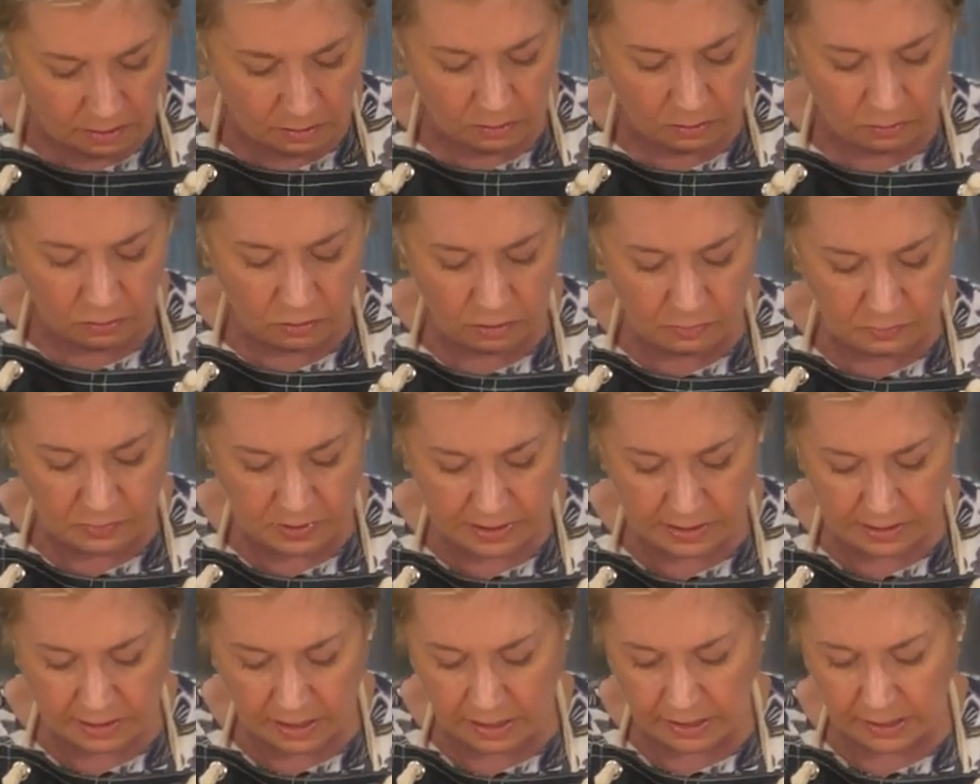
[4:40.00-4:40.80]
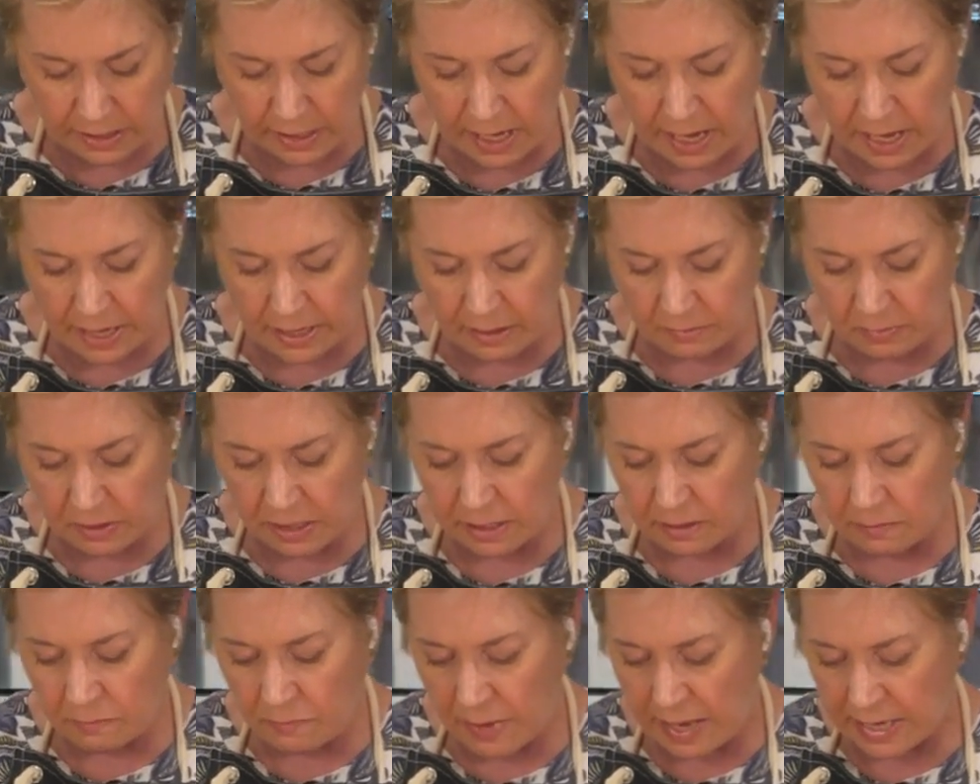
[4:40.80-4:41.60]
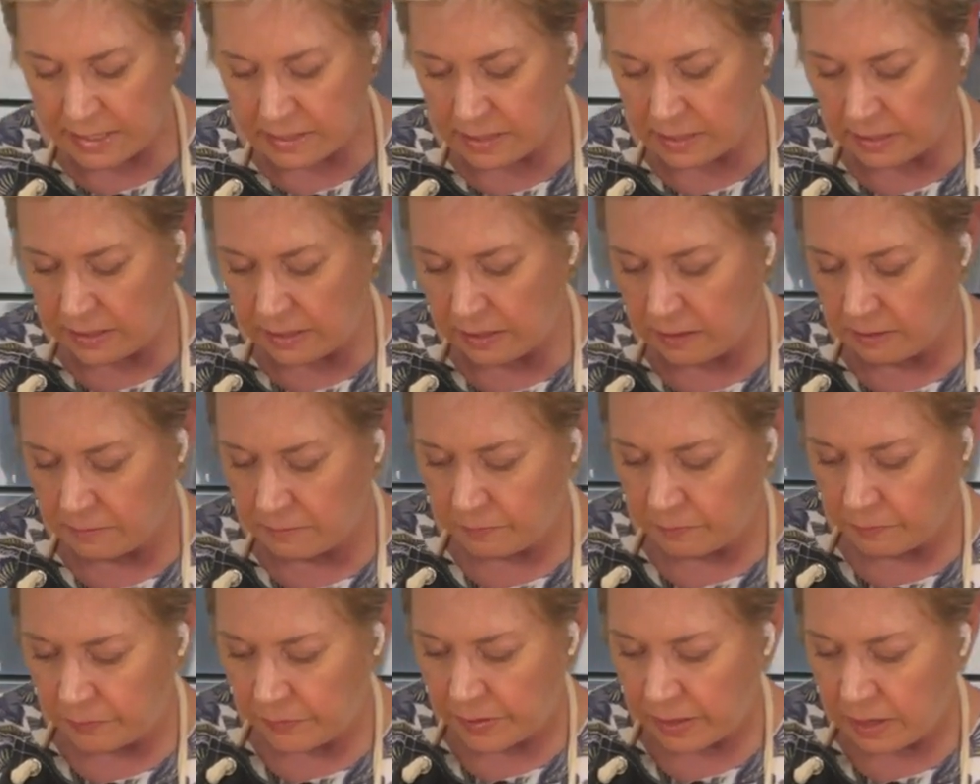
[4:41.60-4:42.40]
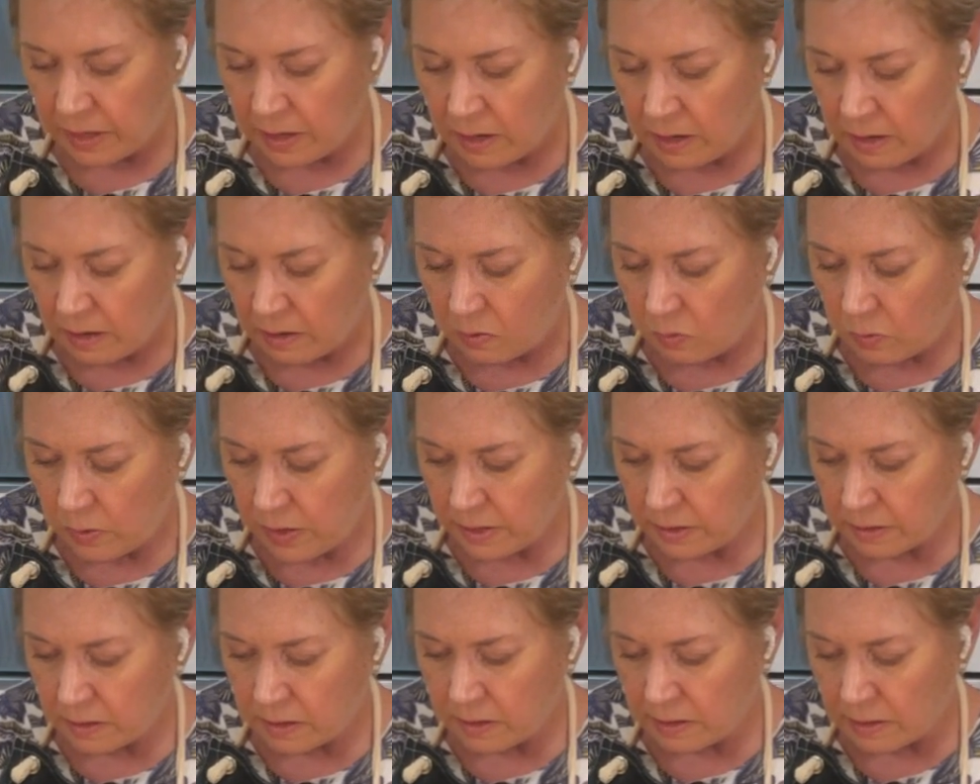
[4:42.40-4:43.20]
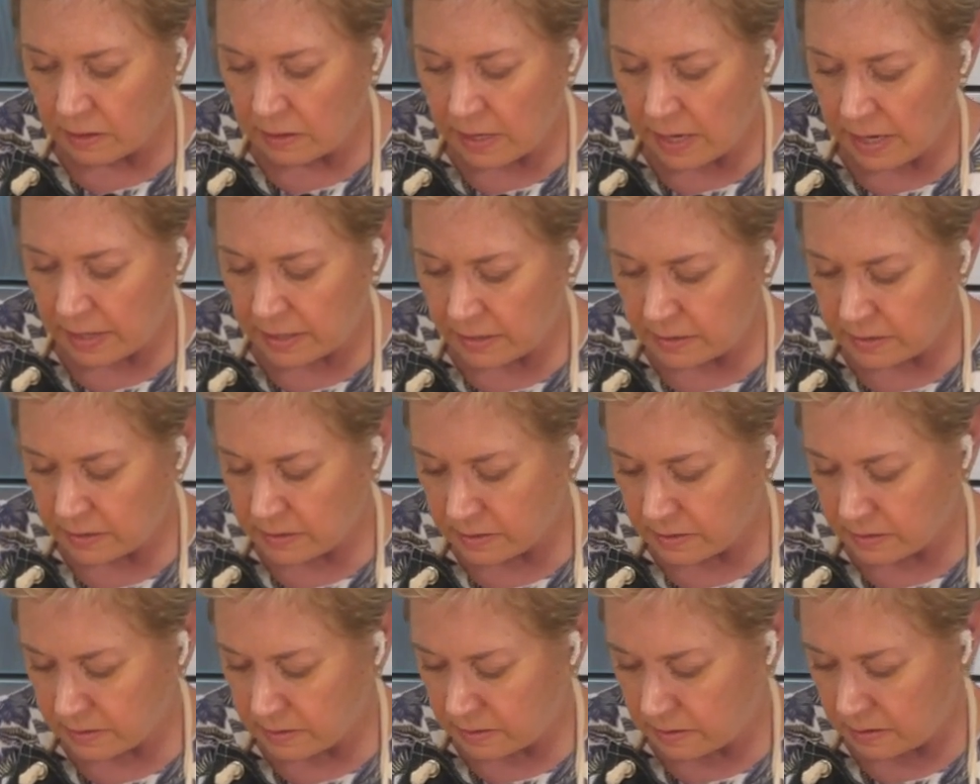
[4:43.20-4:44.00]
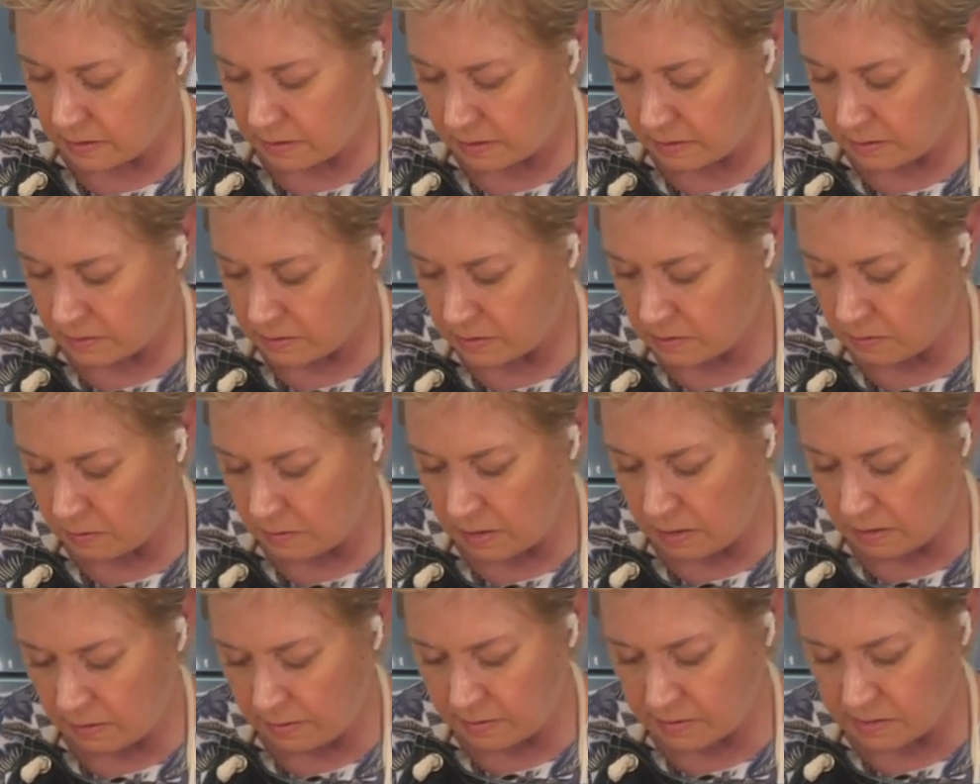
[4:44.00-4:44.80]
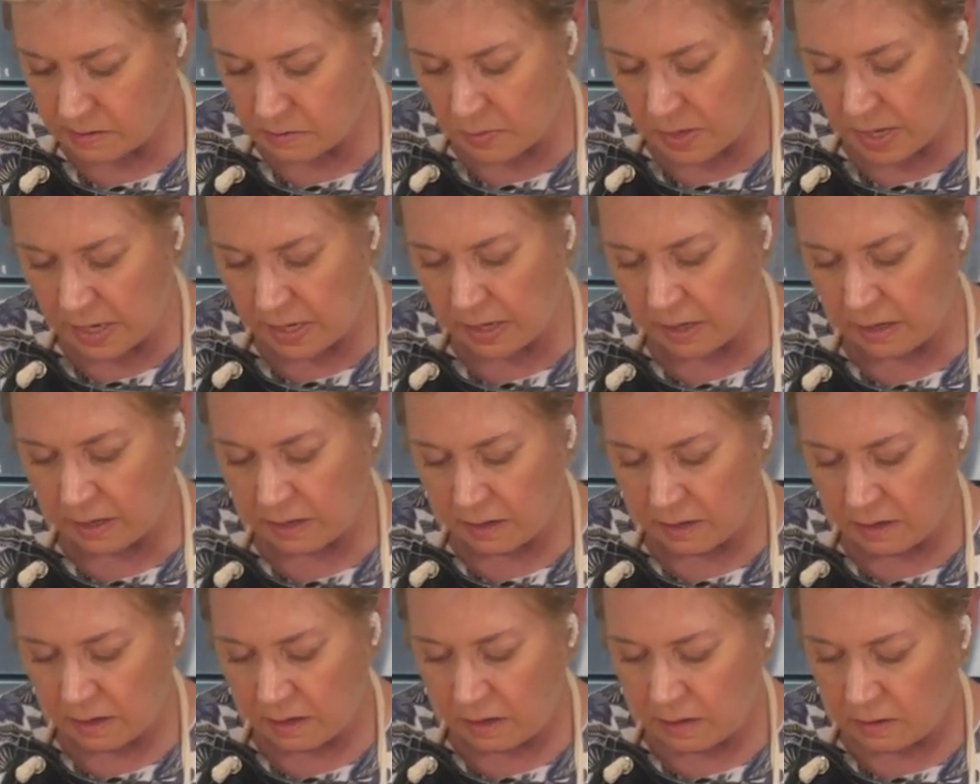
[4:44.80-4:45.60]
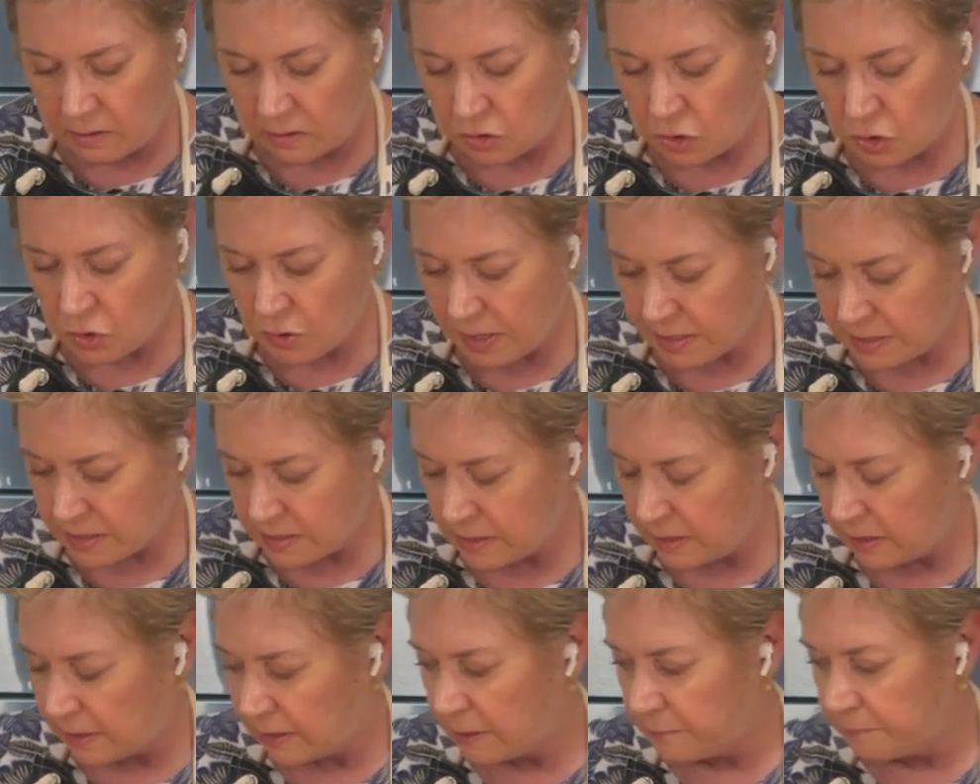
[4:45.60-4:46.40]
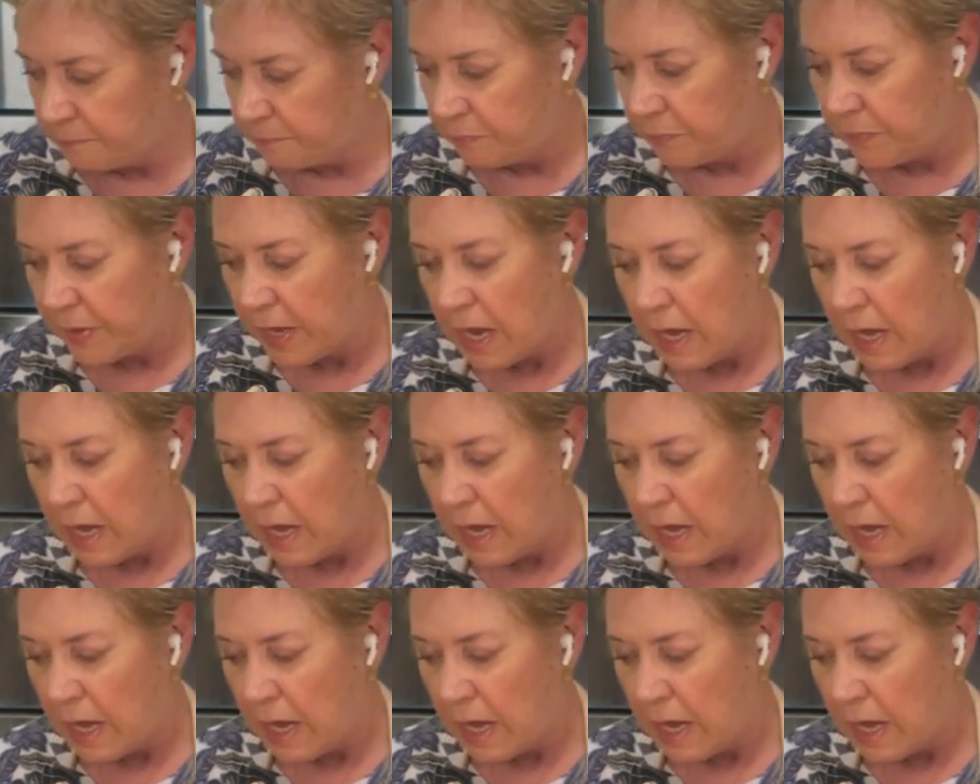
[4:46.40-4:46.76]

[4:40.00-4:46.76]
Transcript: whoops, and again, I'm getting messy with the lettuce. So there is my dressing.